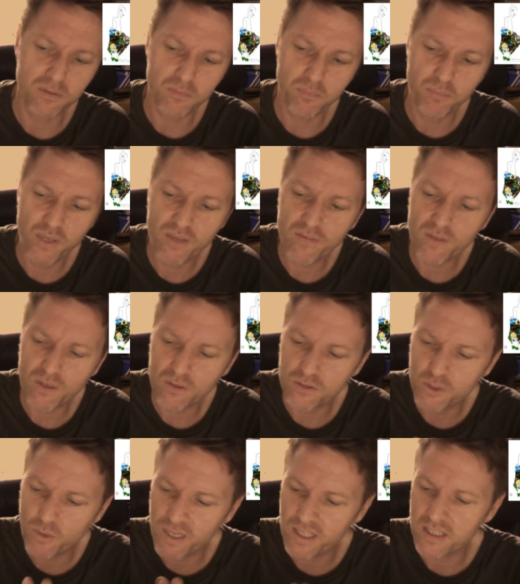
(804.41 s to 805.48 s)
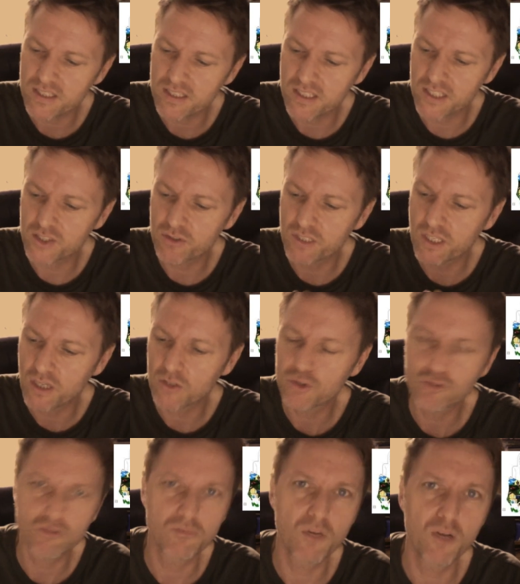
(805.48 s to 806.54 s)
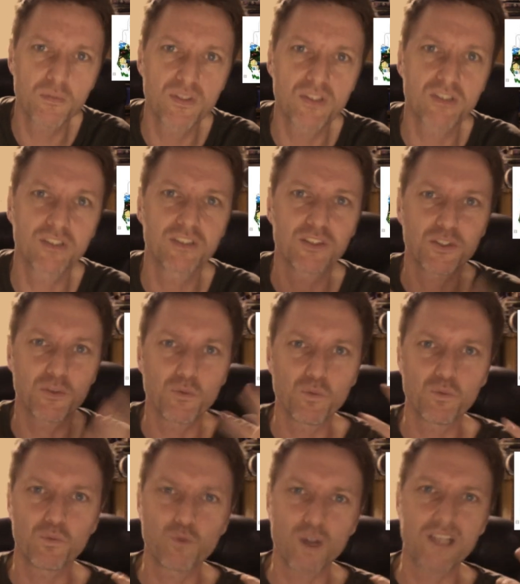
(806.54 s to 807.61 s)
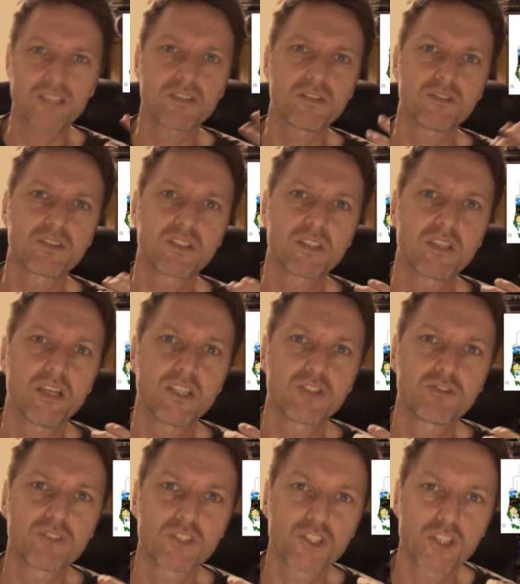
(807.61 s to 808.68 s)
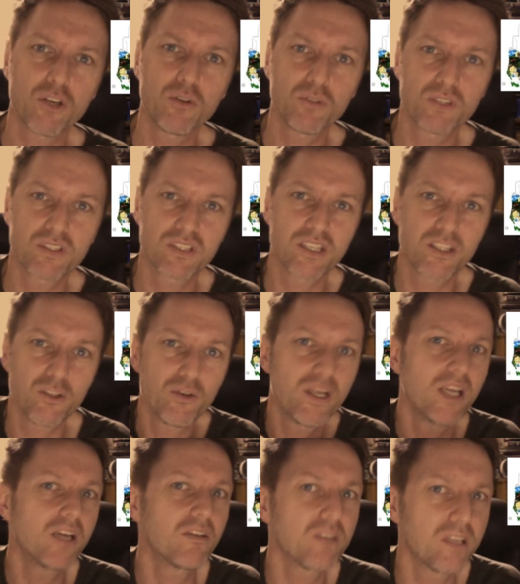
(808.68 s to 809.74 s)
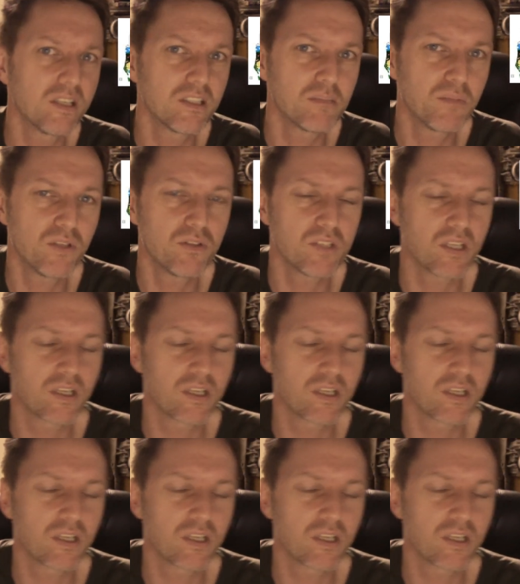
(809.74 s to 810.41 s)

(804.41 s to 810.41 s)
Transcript: pivotal 20th century cultural moments that sort of rest on Sinatra's shoulders and you hear in his music.